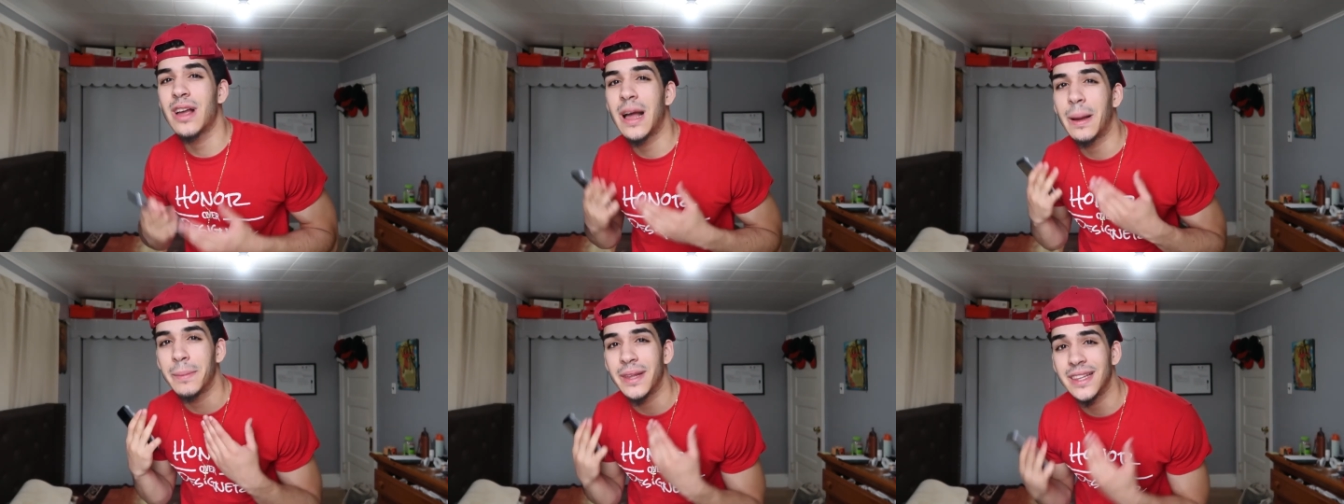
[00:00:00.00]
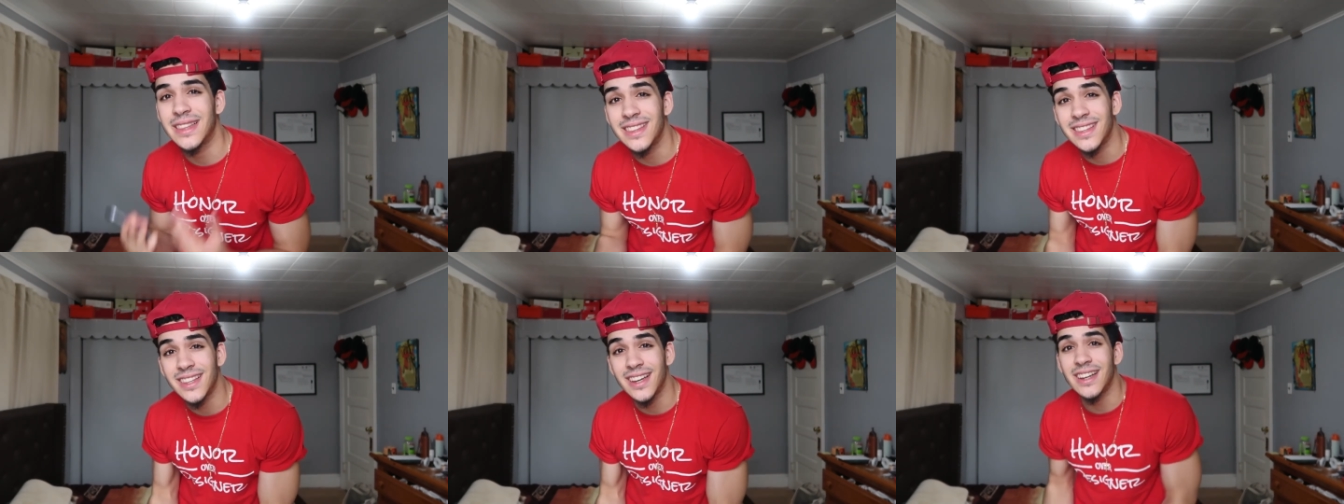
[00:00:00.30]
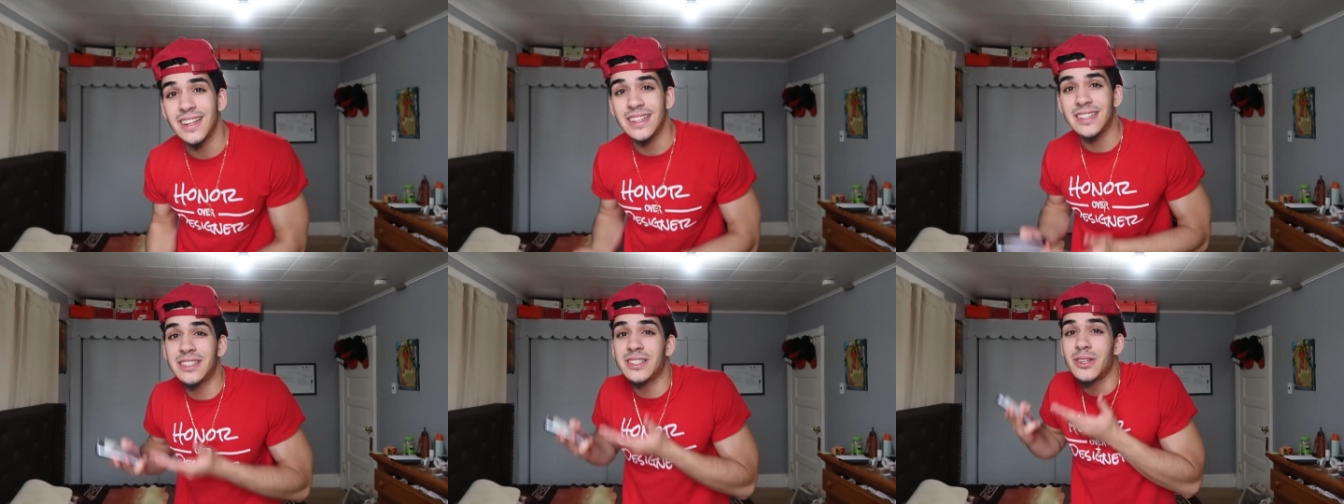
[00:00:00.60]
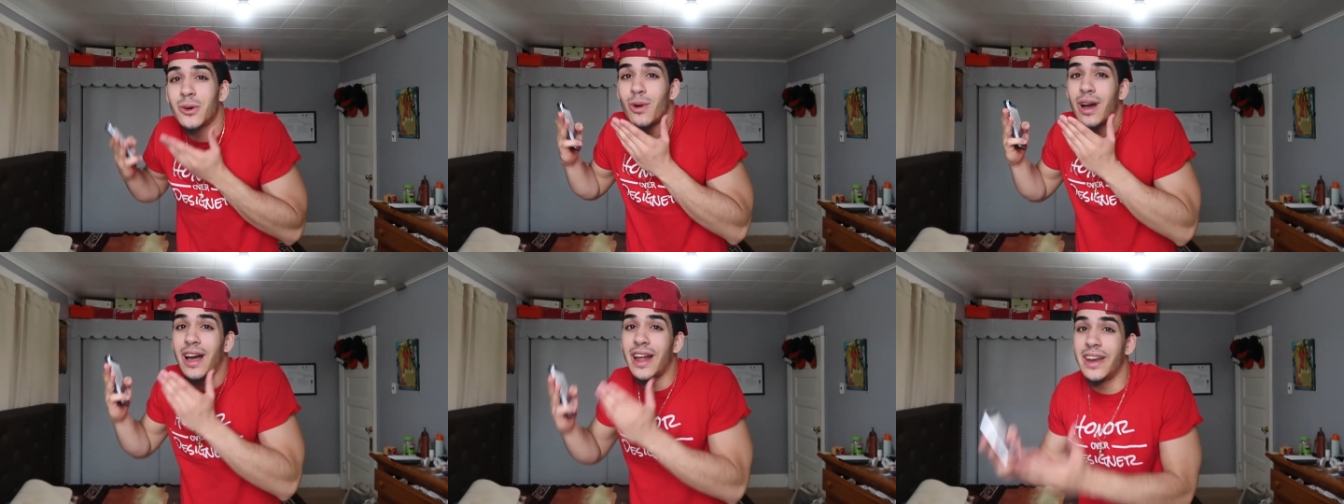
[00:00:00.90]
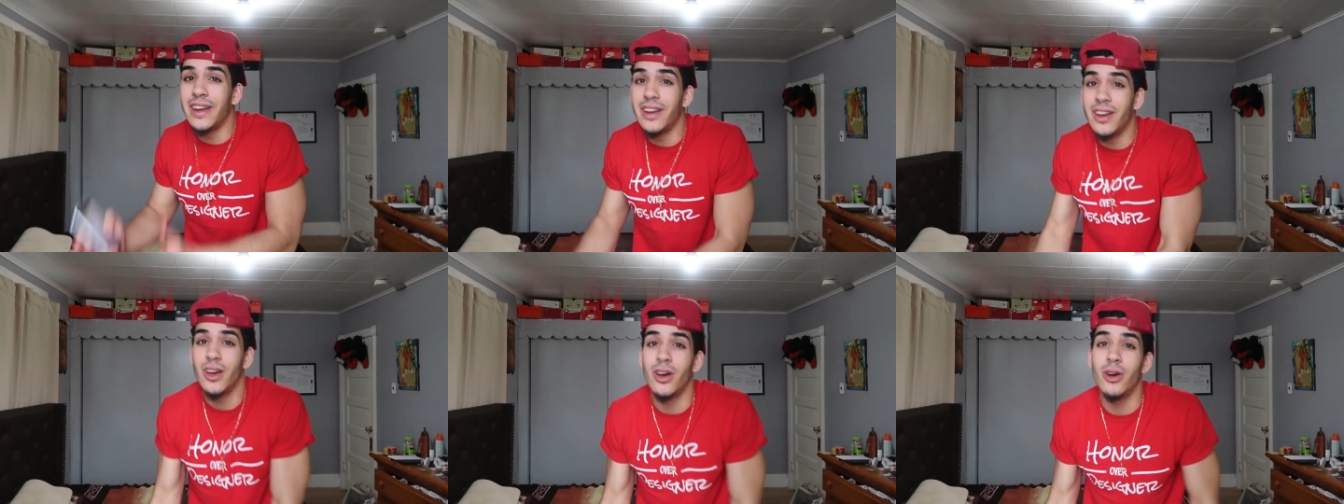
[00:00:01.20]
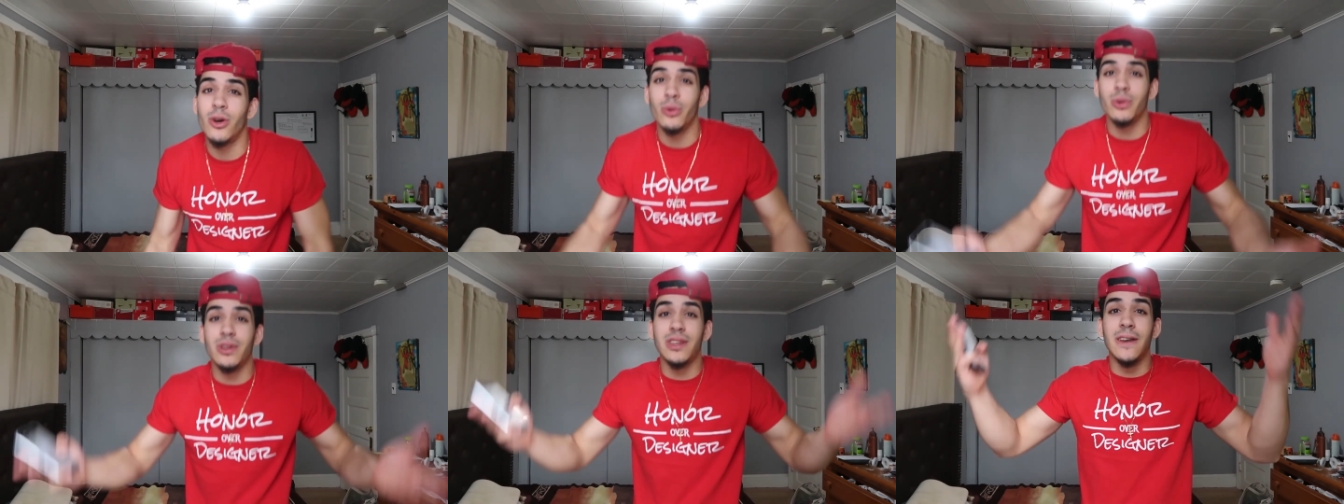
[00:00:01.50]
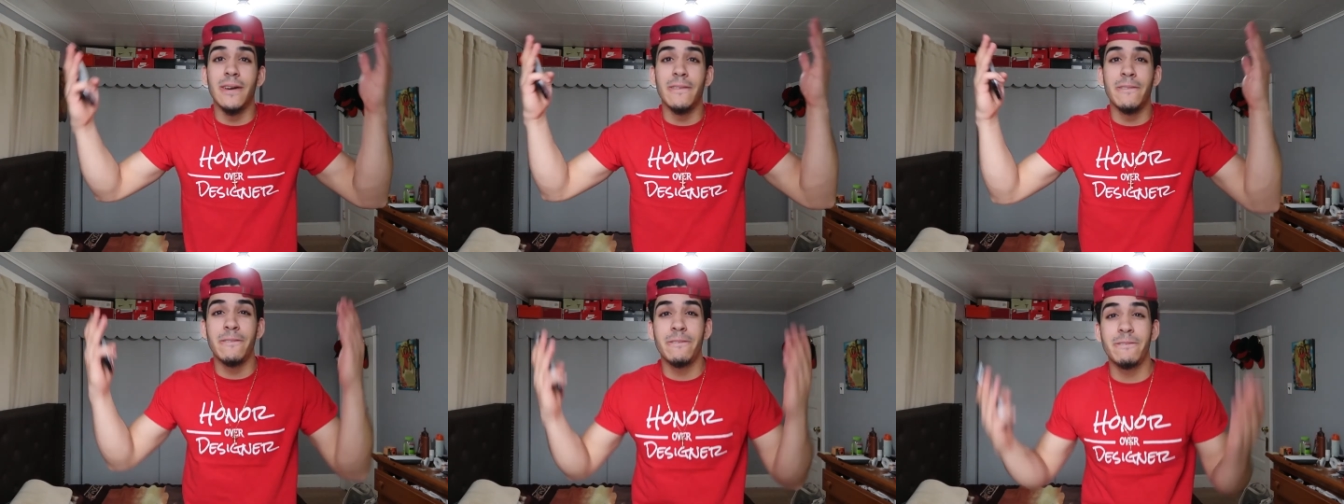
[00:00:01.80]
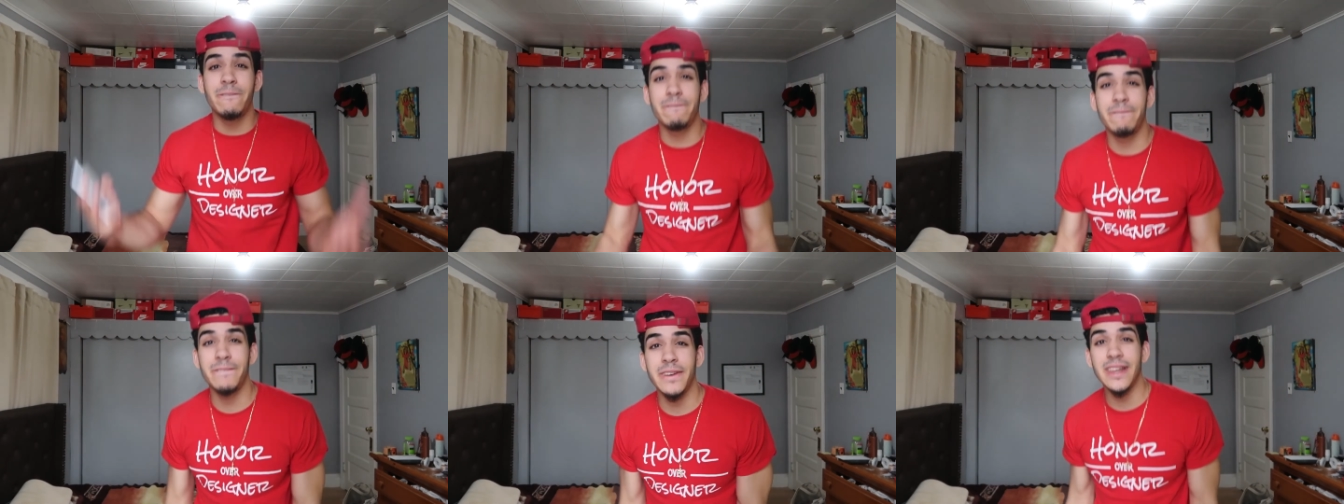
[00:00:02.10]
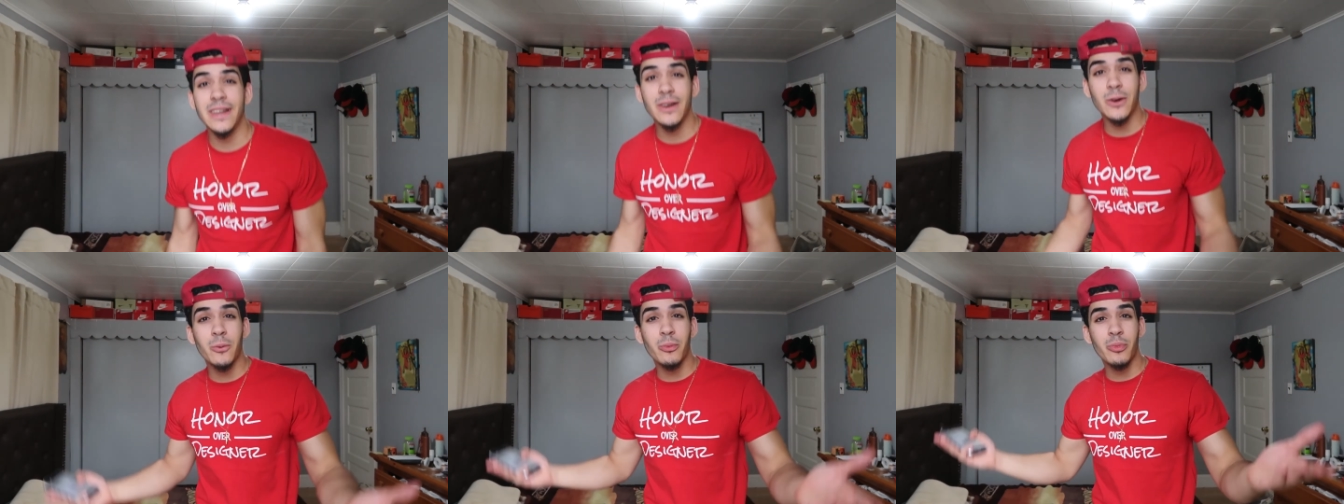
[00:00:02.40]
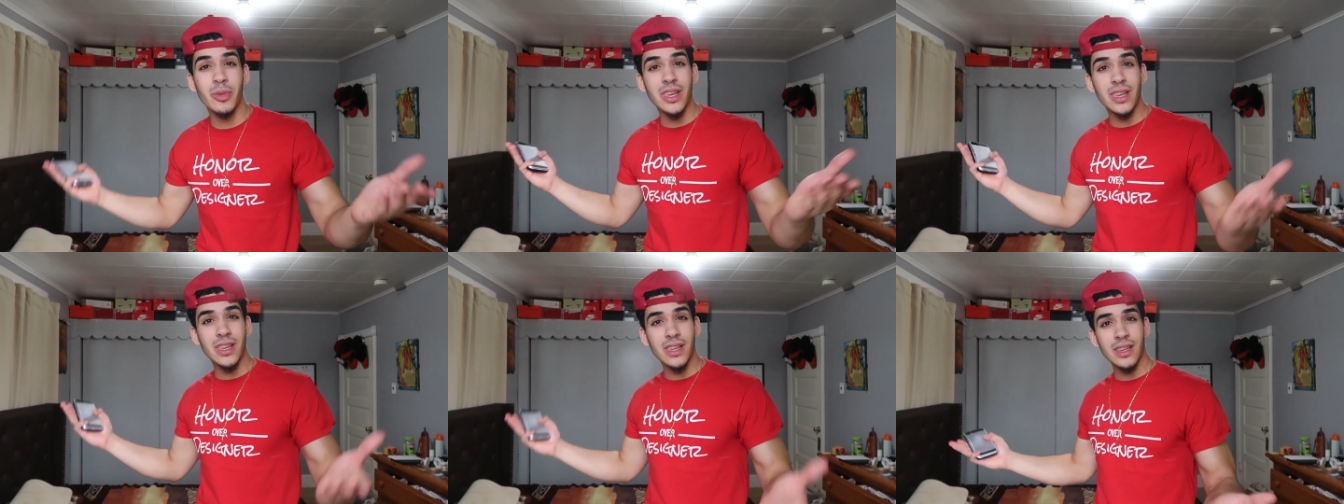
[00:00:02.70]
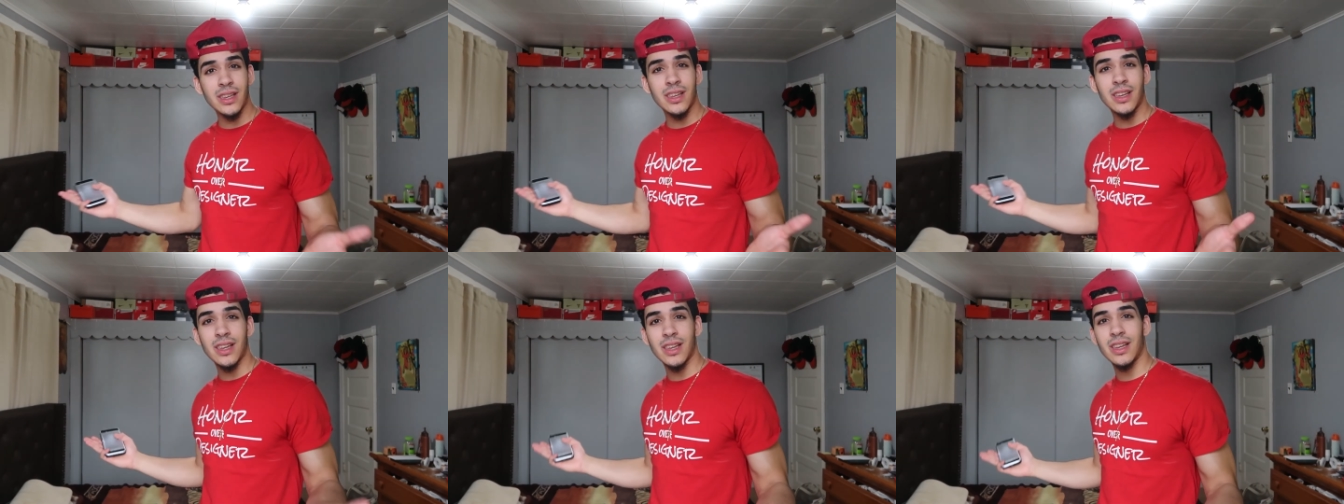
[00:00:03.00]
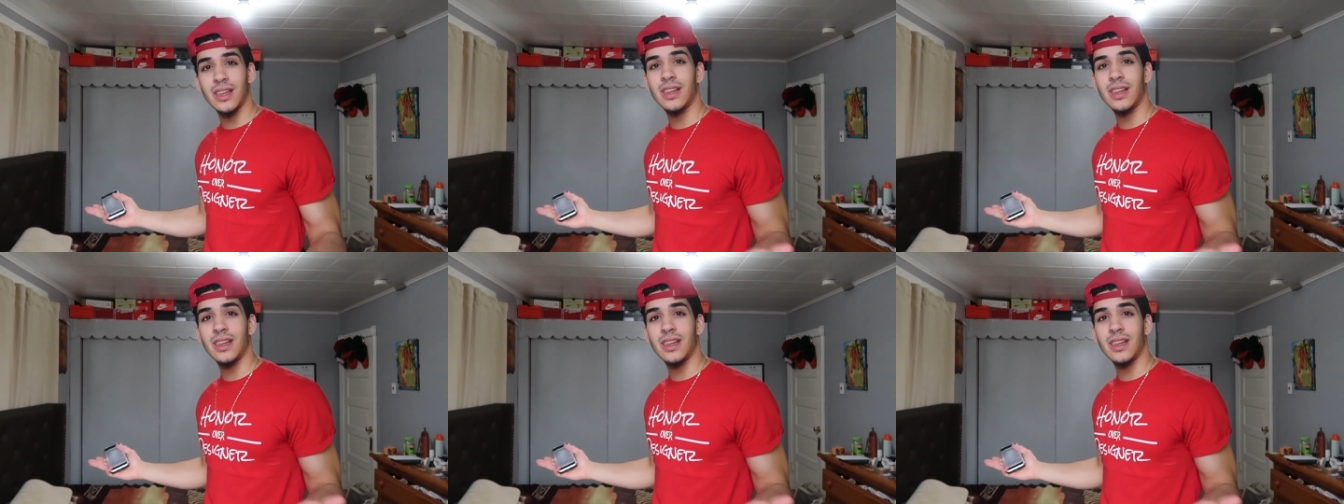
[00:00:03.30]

comment done so i know you feel me